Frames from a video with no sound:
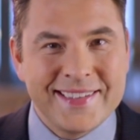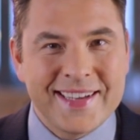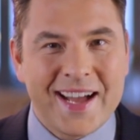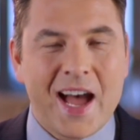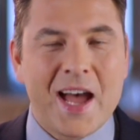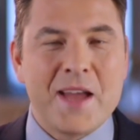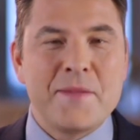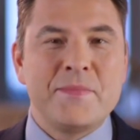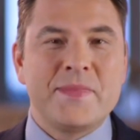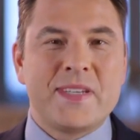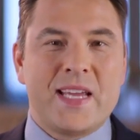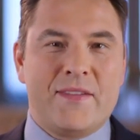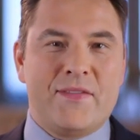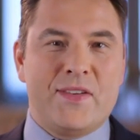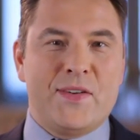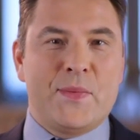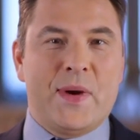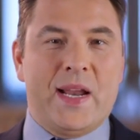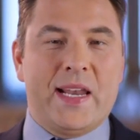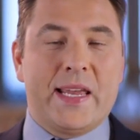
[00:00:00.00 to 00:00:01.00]
I'm
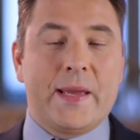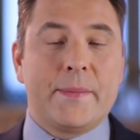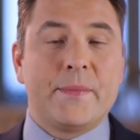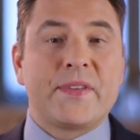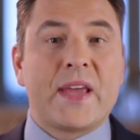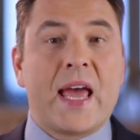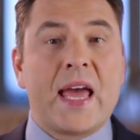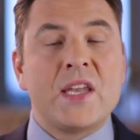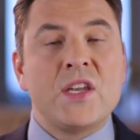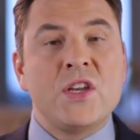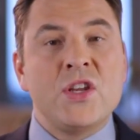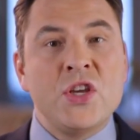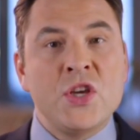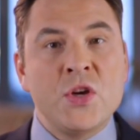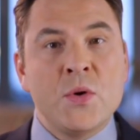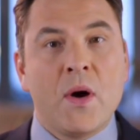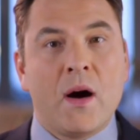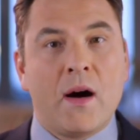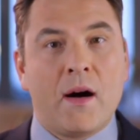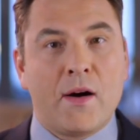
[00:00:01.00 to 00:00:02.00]
David Walliams, and
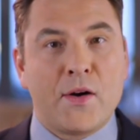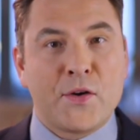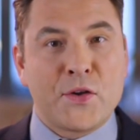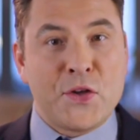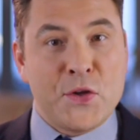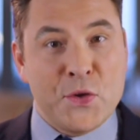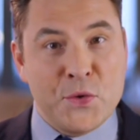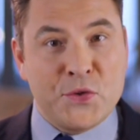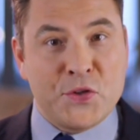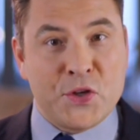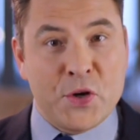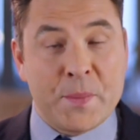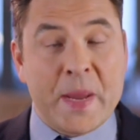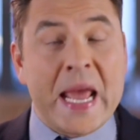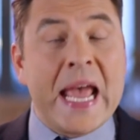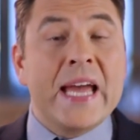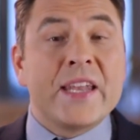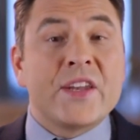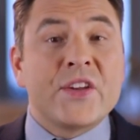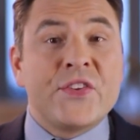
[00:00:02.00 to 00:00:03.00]
you are YouTube.
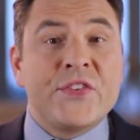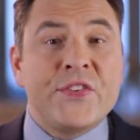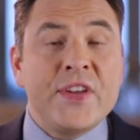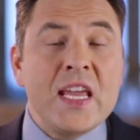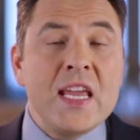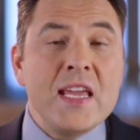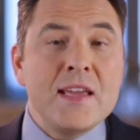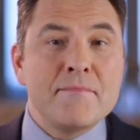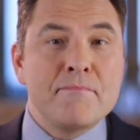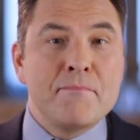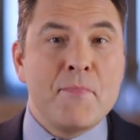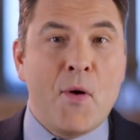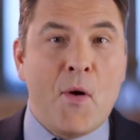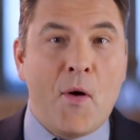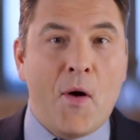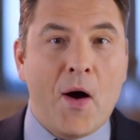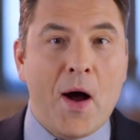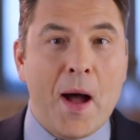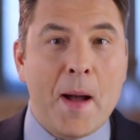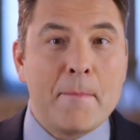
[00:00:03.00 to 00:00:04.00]
To see
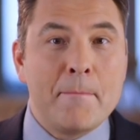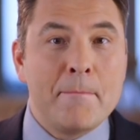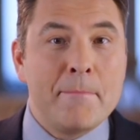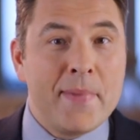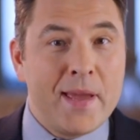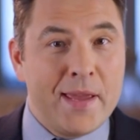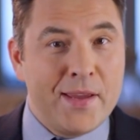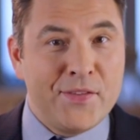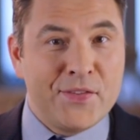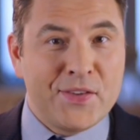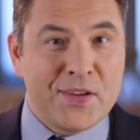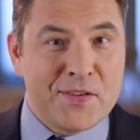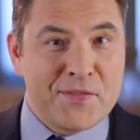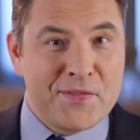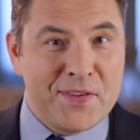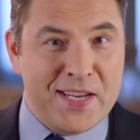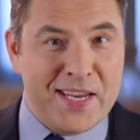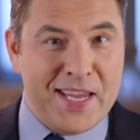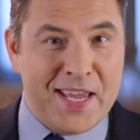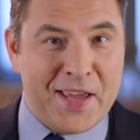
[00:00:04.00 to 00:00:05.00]
more amazing
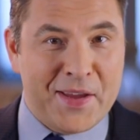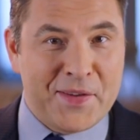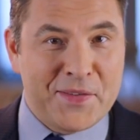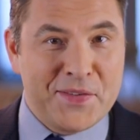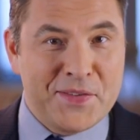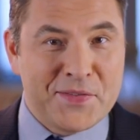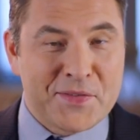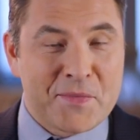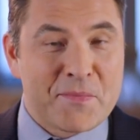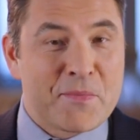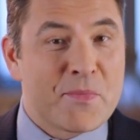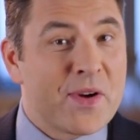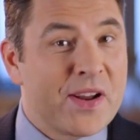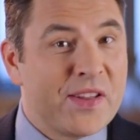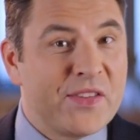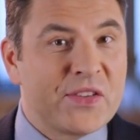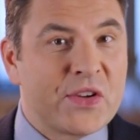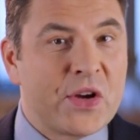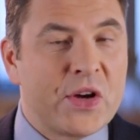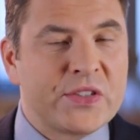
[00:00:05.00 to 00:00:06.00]
videos from
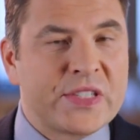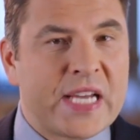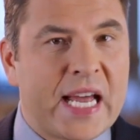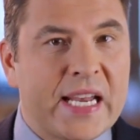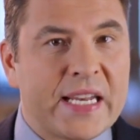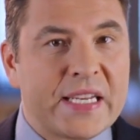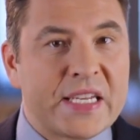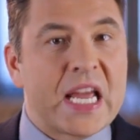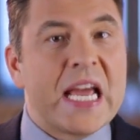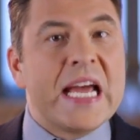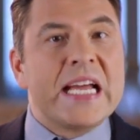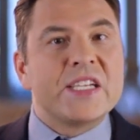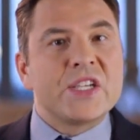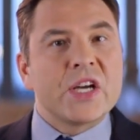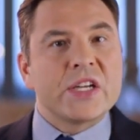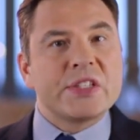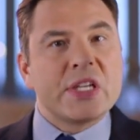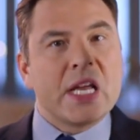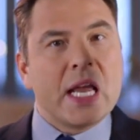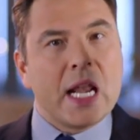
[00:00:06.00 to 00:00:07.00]
Britain's Got Talent,
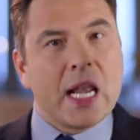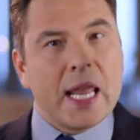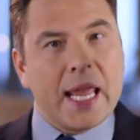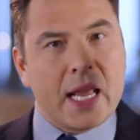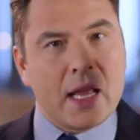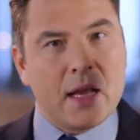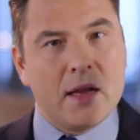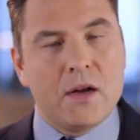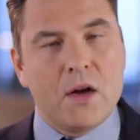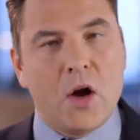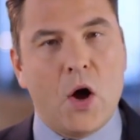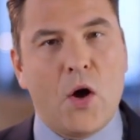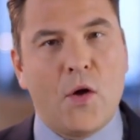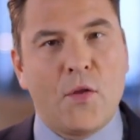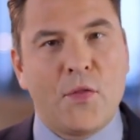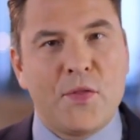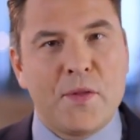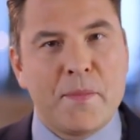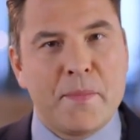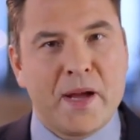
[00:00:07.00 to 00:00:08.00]
just click
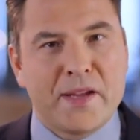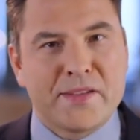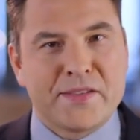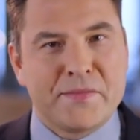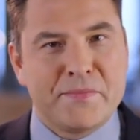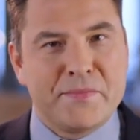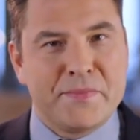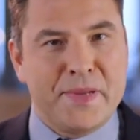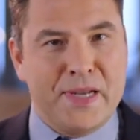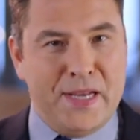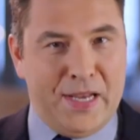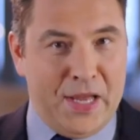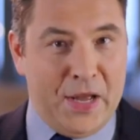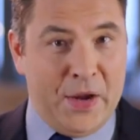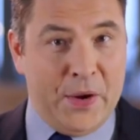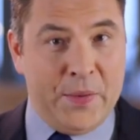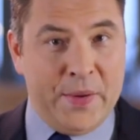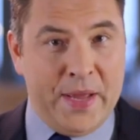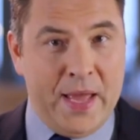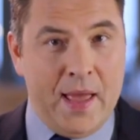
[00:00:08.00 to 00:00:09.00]
on the button
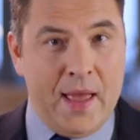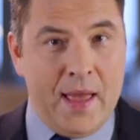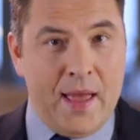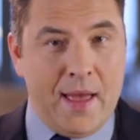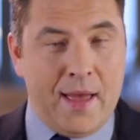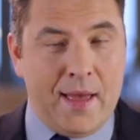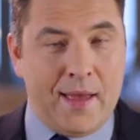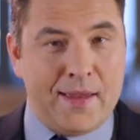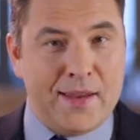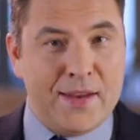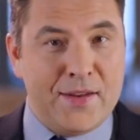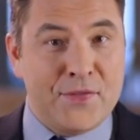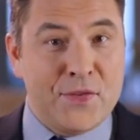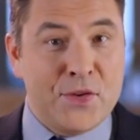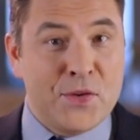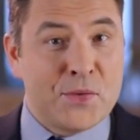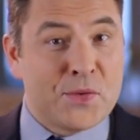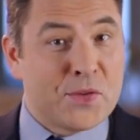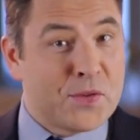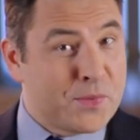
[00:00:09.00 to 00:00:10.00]
below. And if
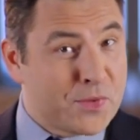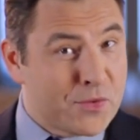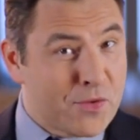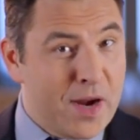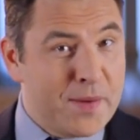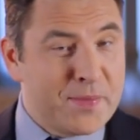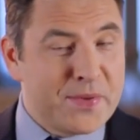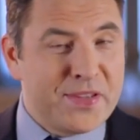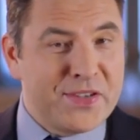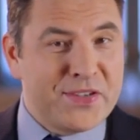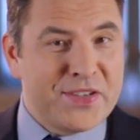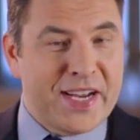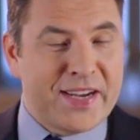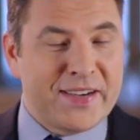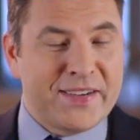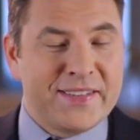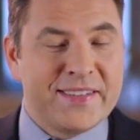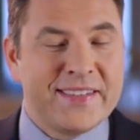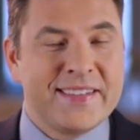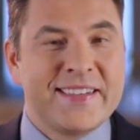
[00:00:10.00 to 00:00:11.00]
you subscribe to the
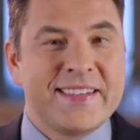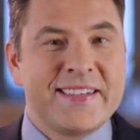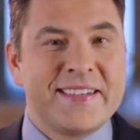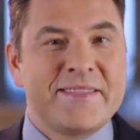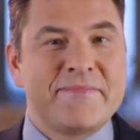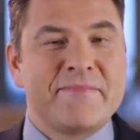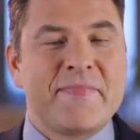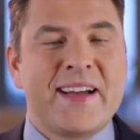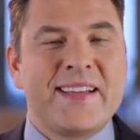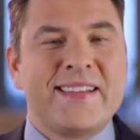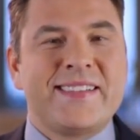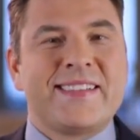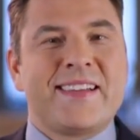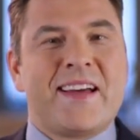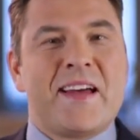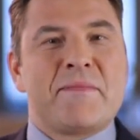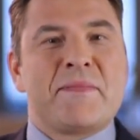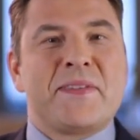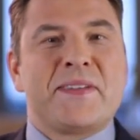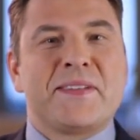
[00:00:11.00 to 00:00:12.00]
channel, my
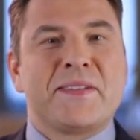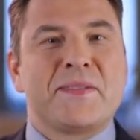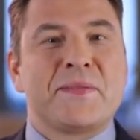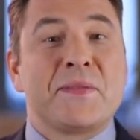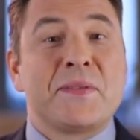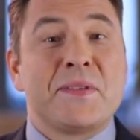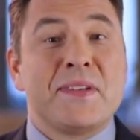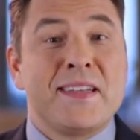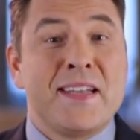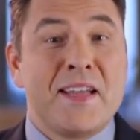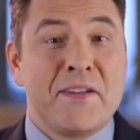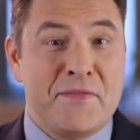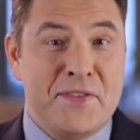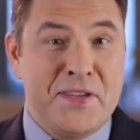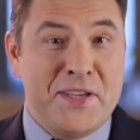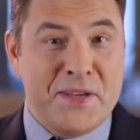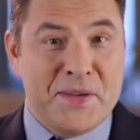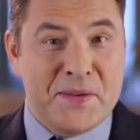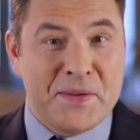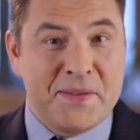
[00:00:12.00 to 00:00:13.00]
Simon will love
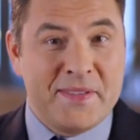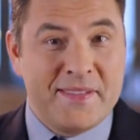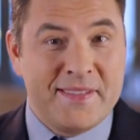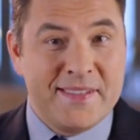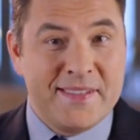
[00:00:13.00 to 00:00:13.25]
you